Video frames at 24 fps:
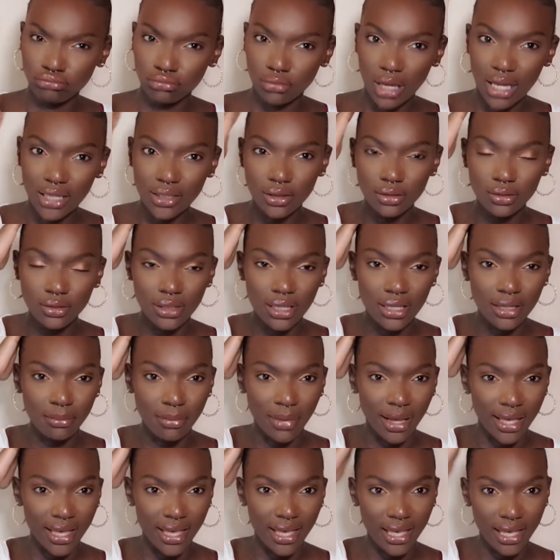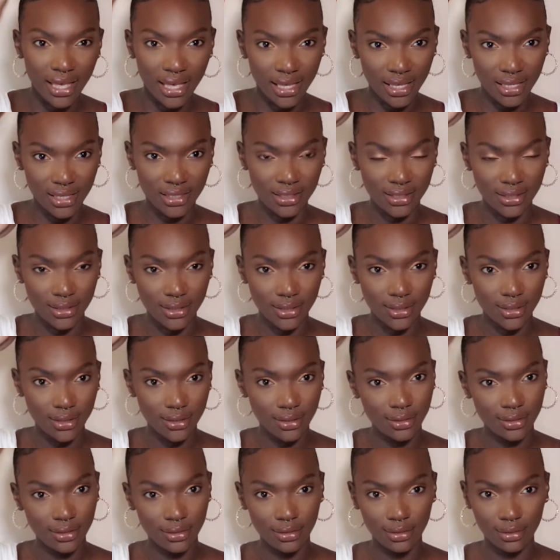I don't think my hair is.
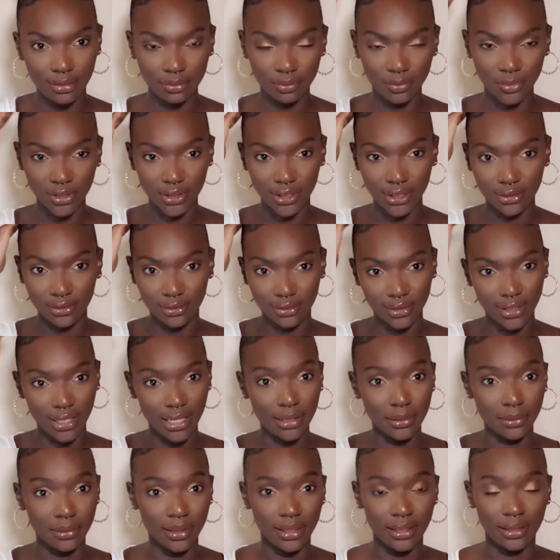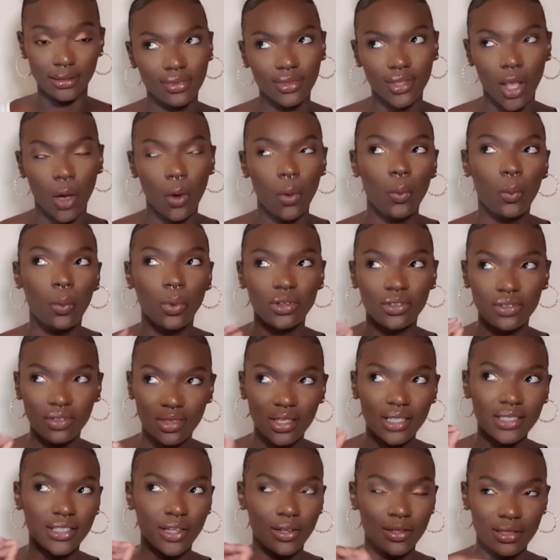Anyway, one of the
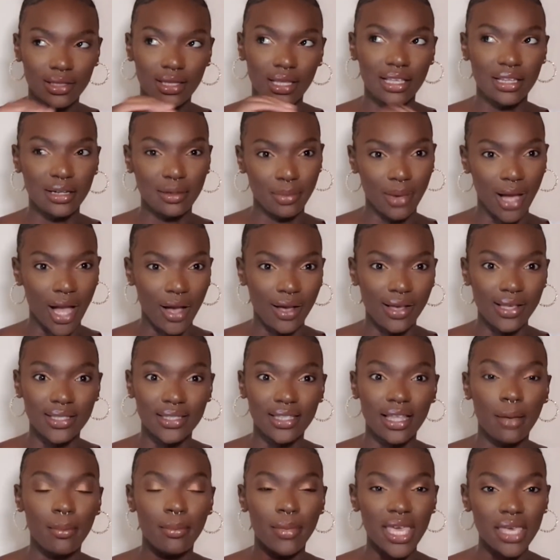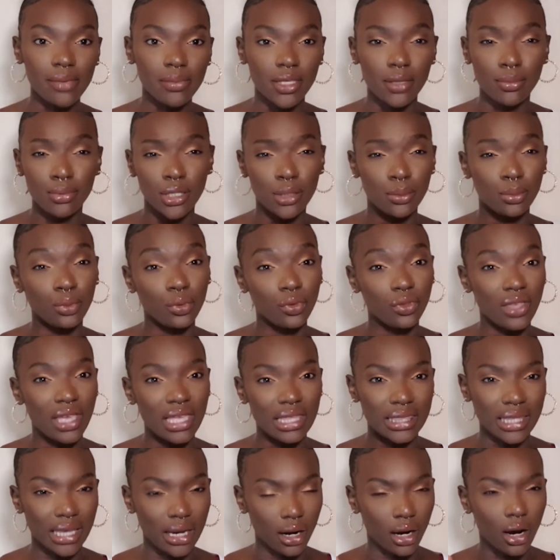things I was thinking about is that maybe people think
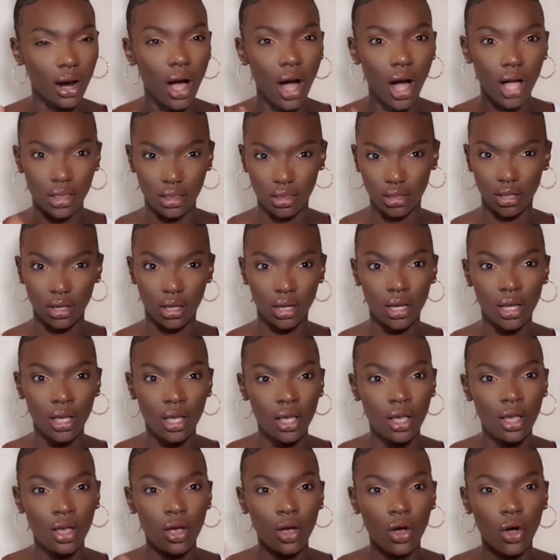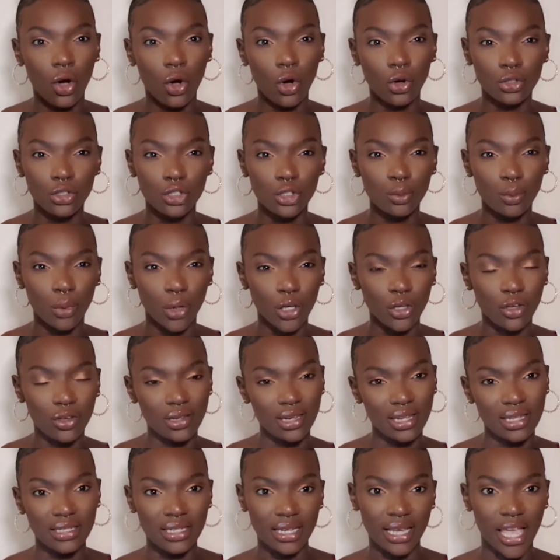there are other unspoken
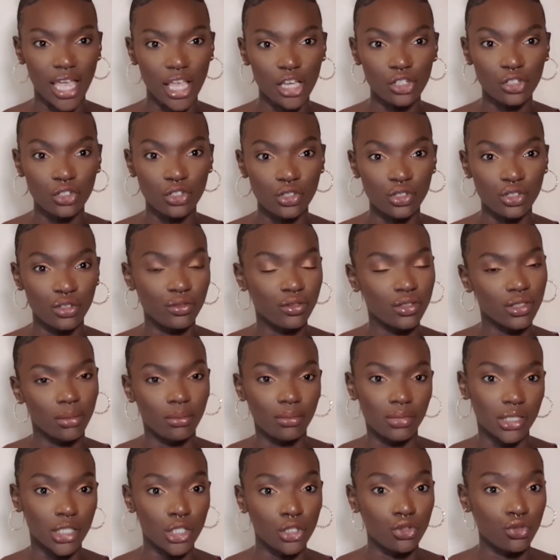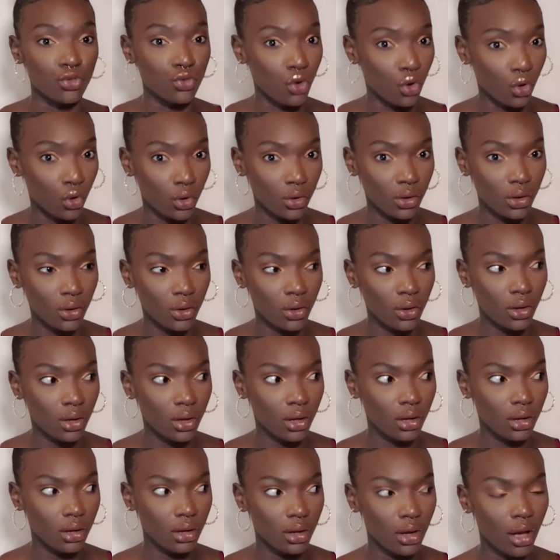indications of somebody not
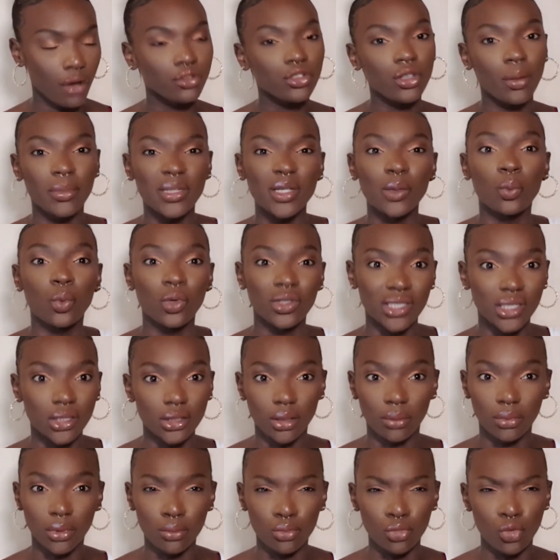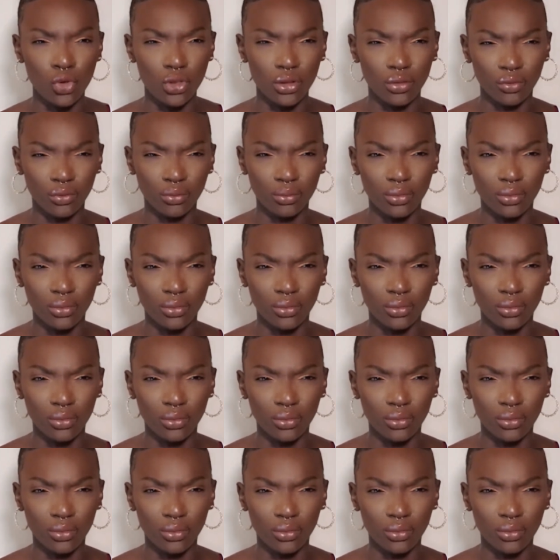of somebody wanting something more than